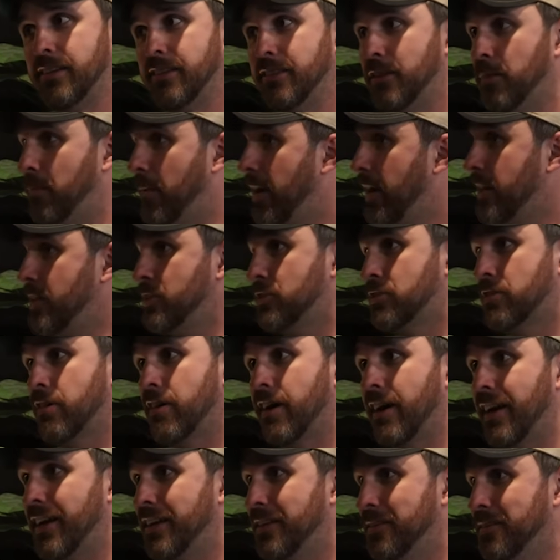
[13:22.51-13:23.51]
the money's
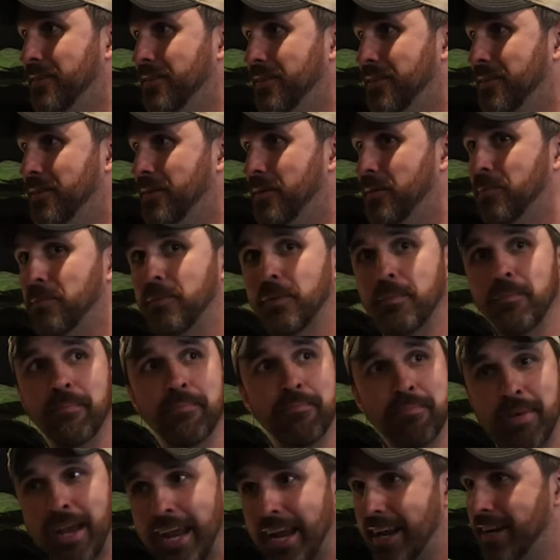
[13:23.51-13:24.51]
great, but
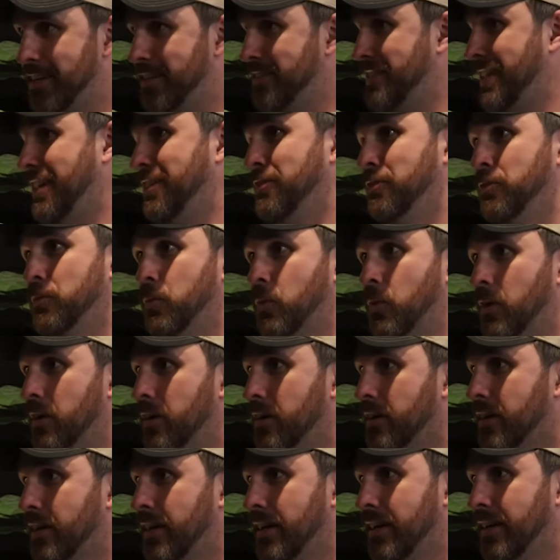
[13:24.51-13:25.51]
man, does that dude
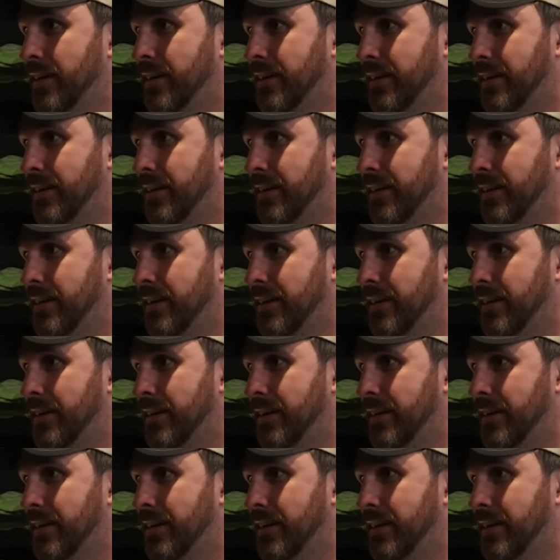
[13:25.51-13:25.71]
work.